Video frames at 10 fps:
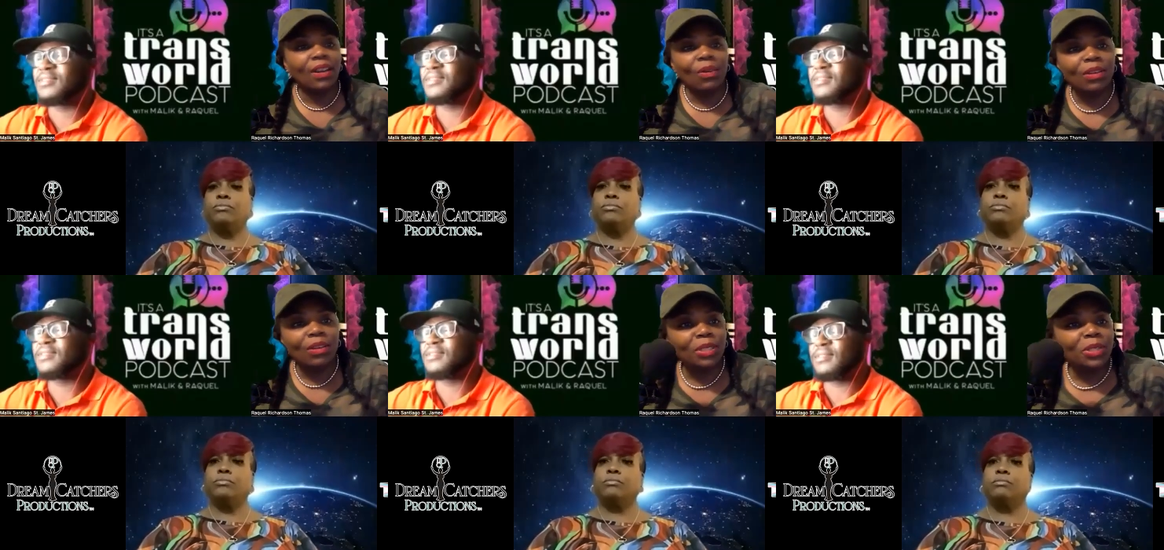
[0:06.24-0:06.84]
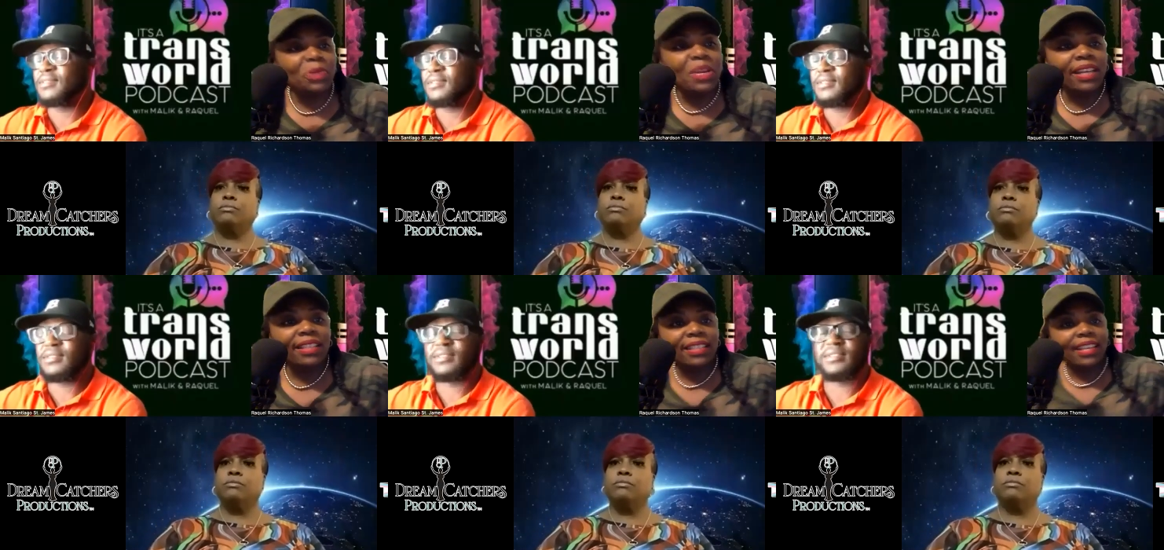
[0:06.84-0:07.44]
Speaker 1: Welcome to
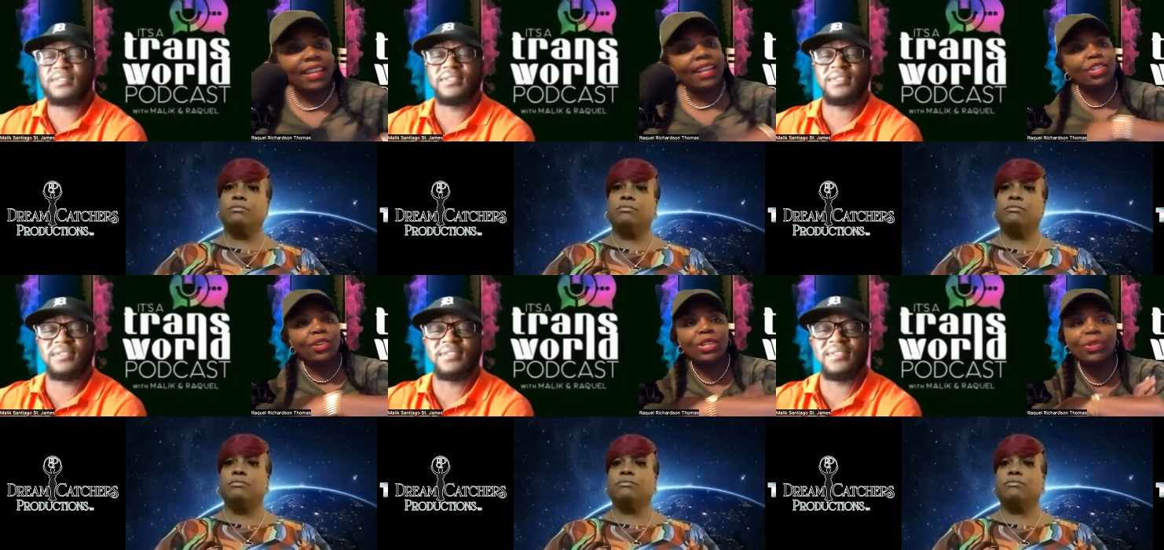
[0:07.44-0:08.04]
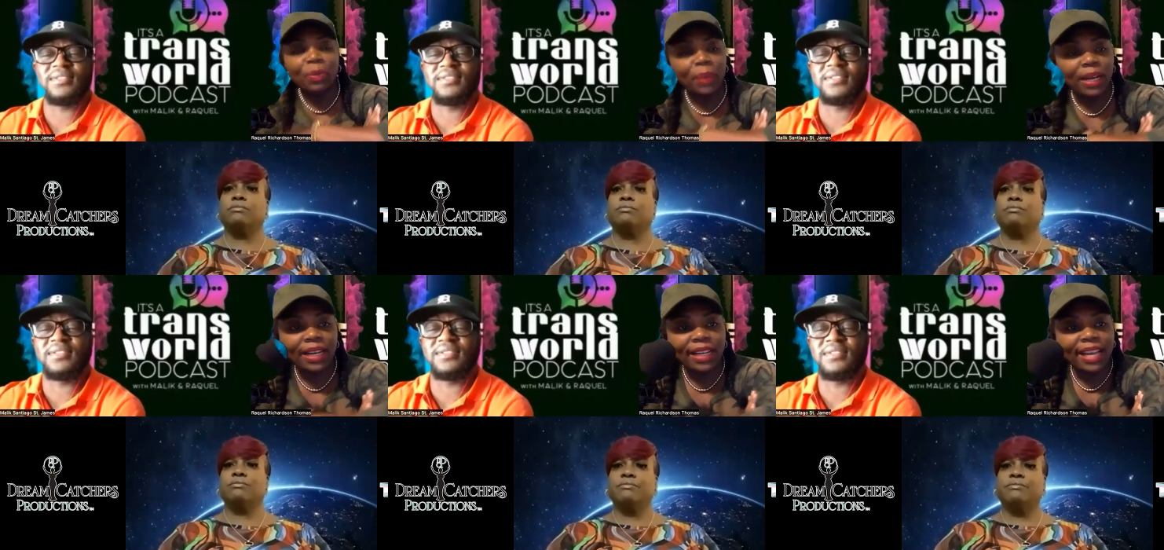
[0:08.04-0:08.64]
It's a Trans World
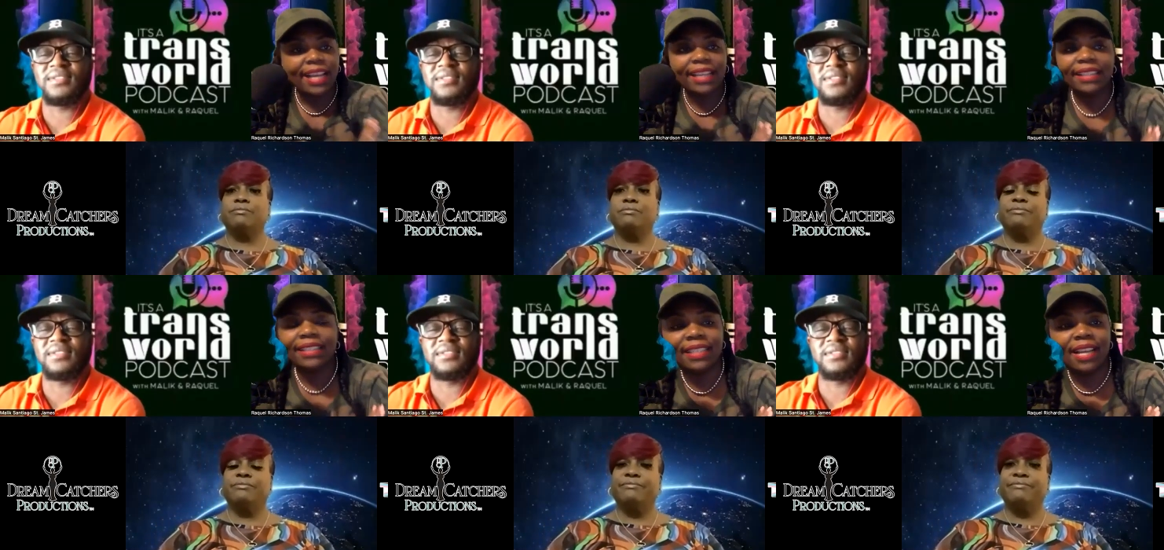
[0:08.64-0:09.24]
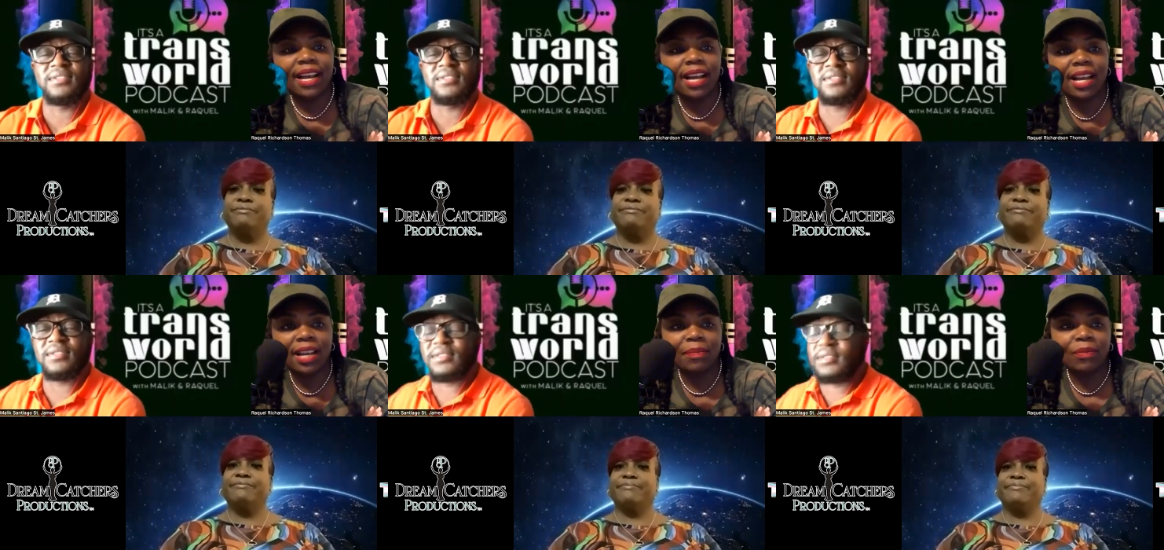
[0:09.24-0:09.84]
podcast.
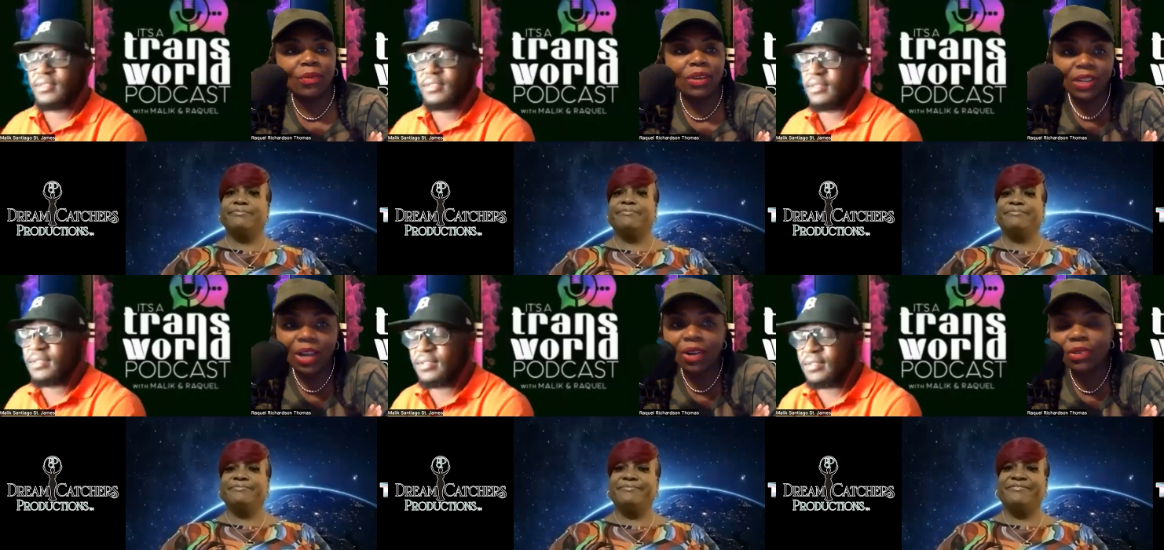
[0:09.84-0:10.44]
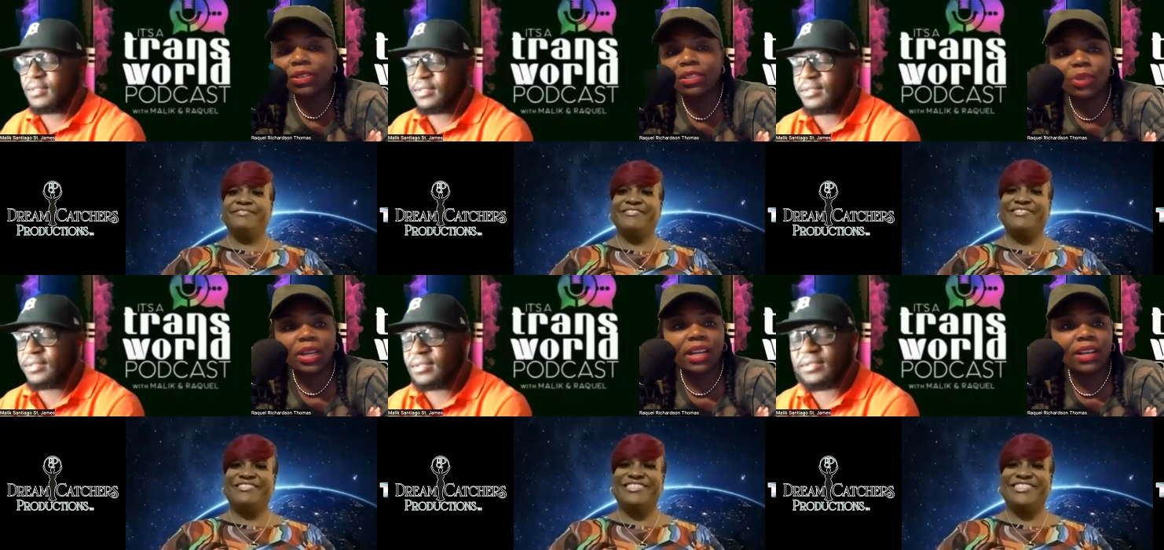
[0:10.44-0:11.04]
I'm one of your
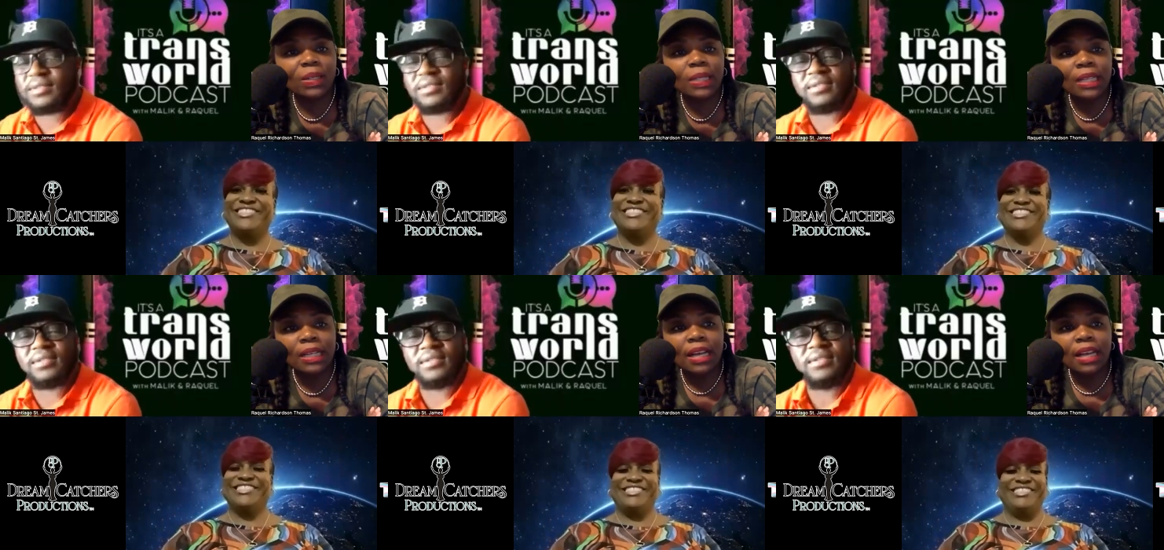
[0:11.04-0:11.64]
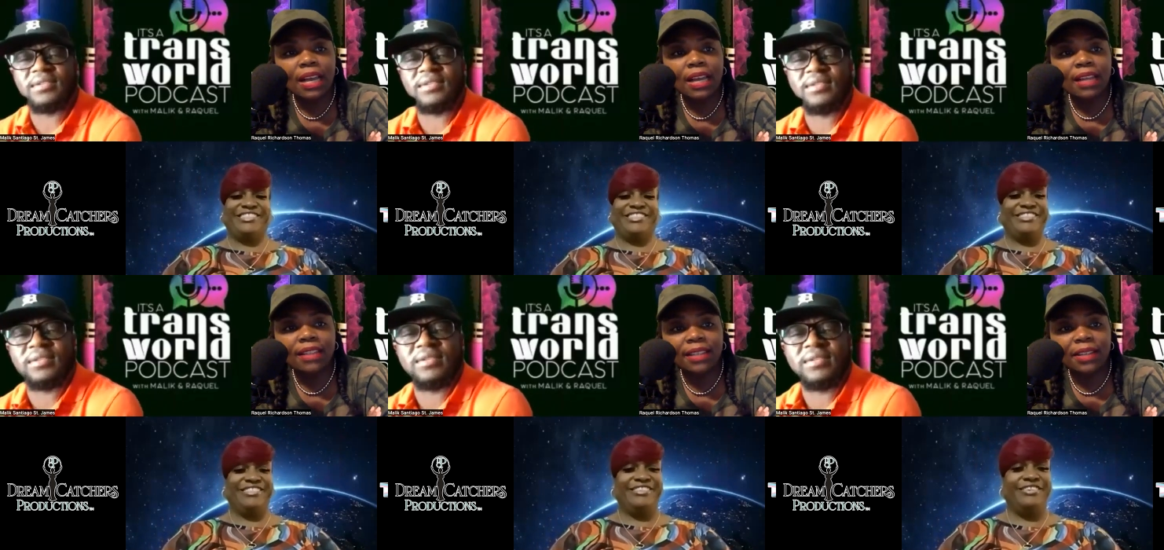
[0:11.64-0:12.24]
hosts, Raquel,
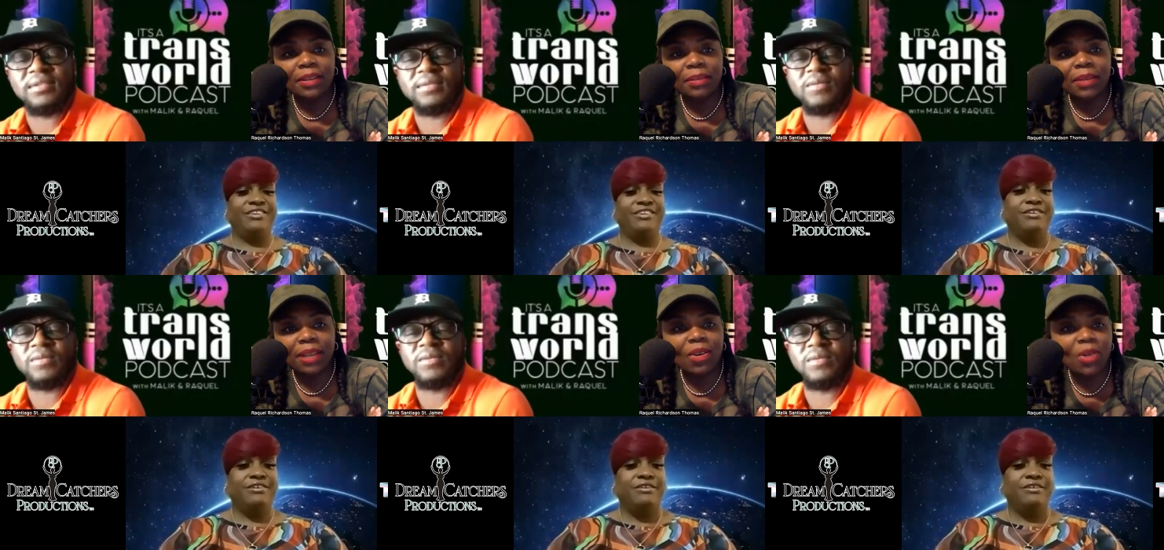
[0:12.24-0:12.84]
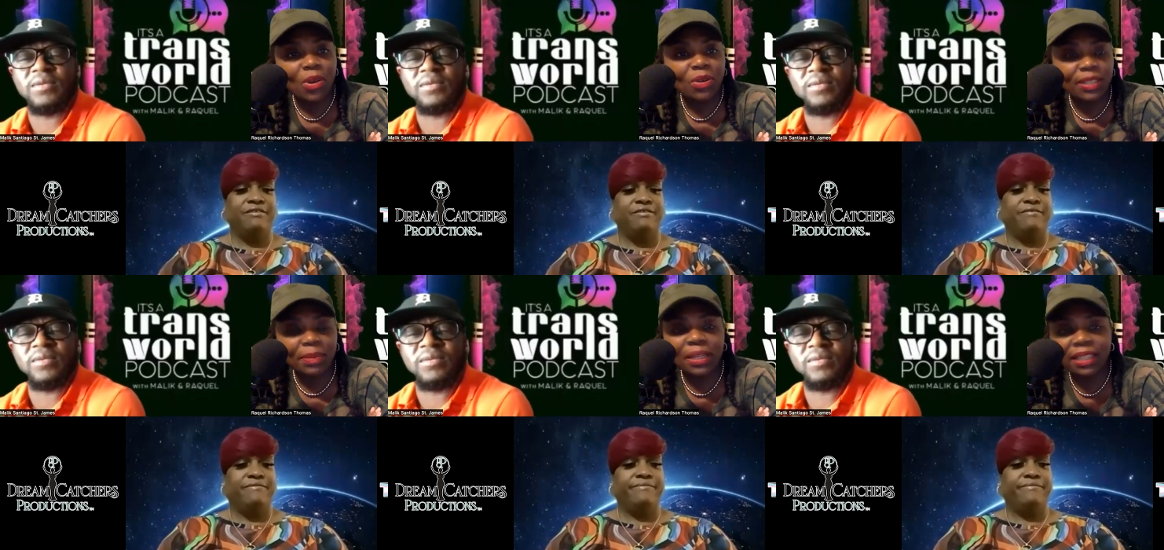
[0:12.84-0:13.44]
and uh, my co
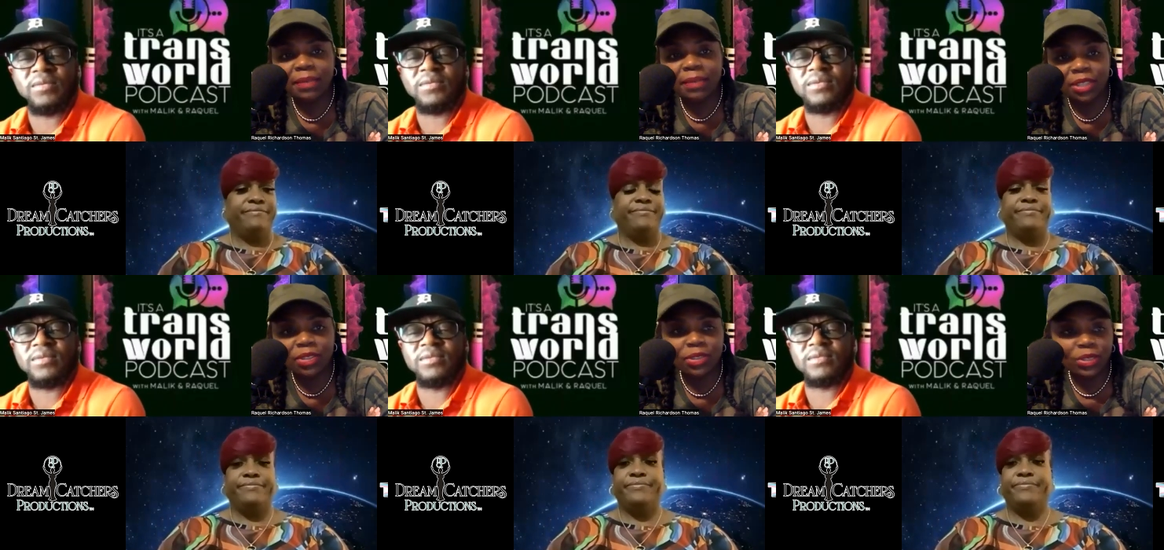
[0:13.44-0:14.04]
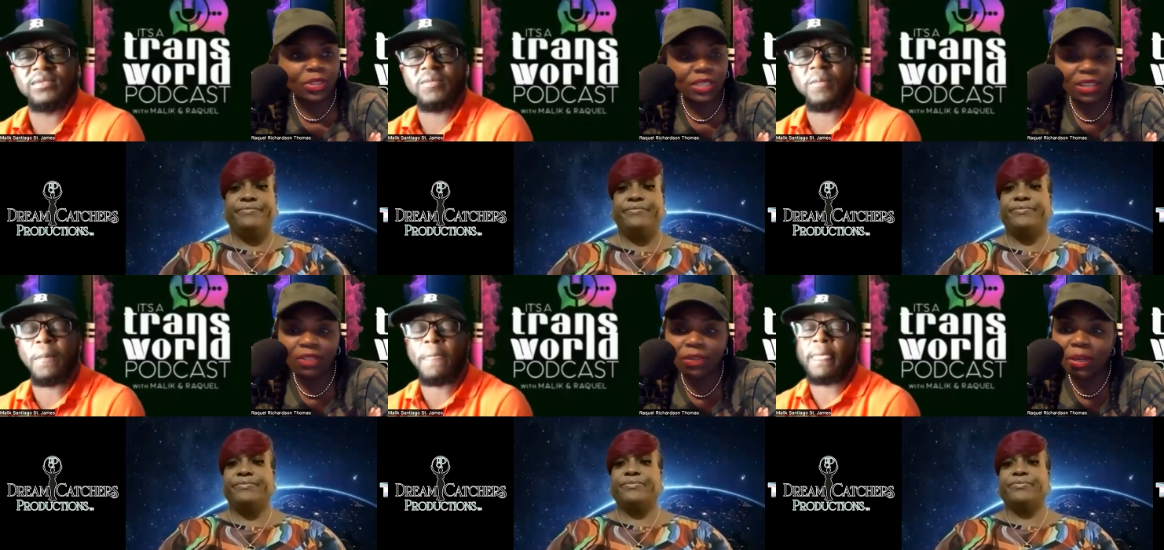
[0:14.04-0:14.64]
host. I'm going to let him introduce
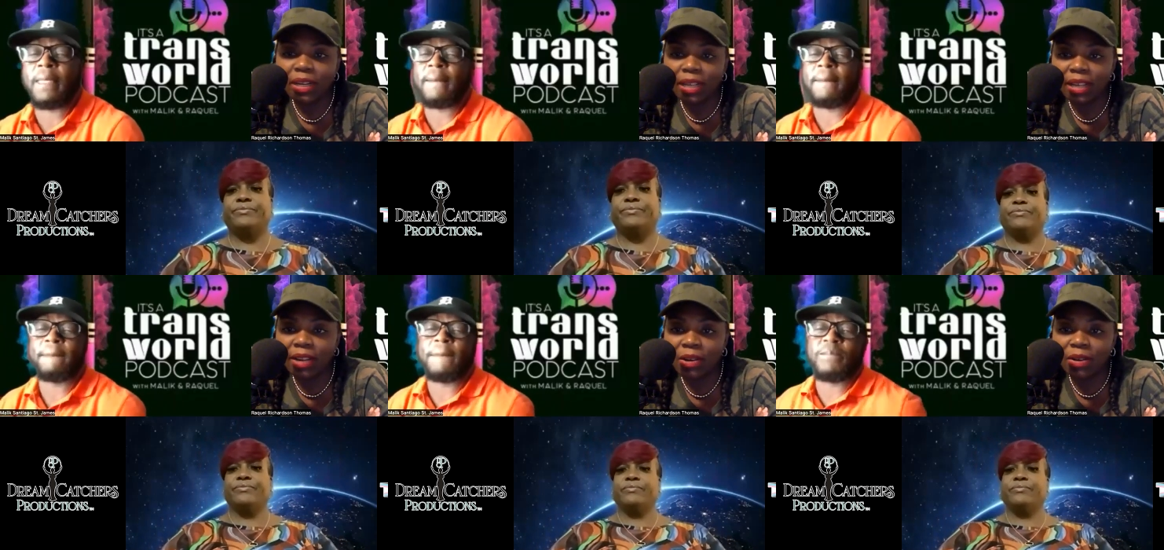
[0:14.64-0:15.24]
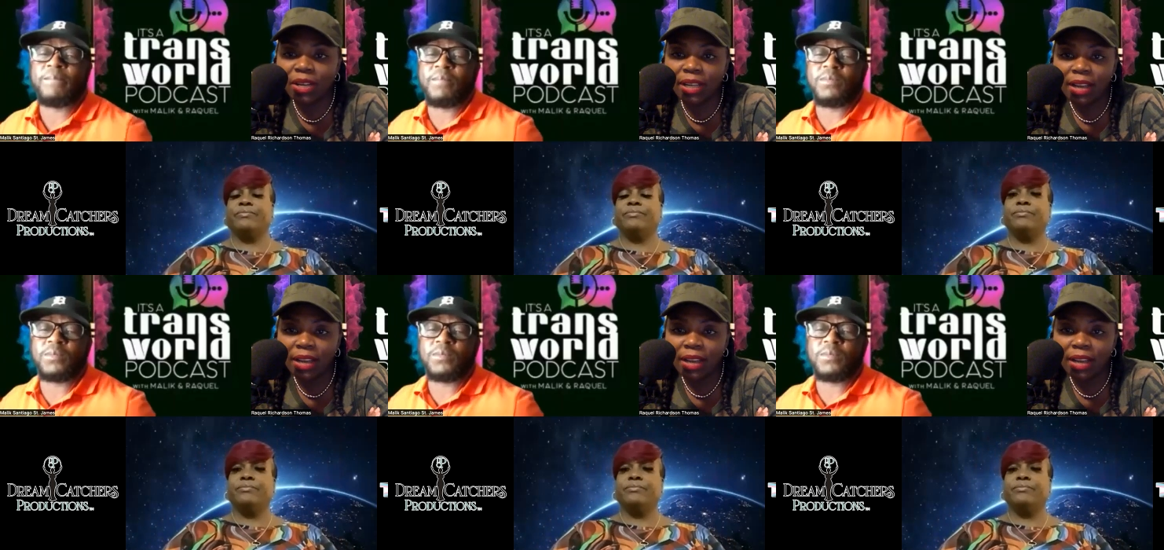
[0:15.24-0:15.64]
yourself and we're going to get going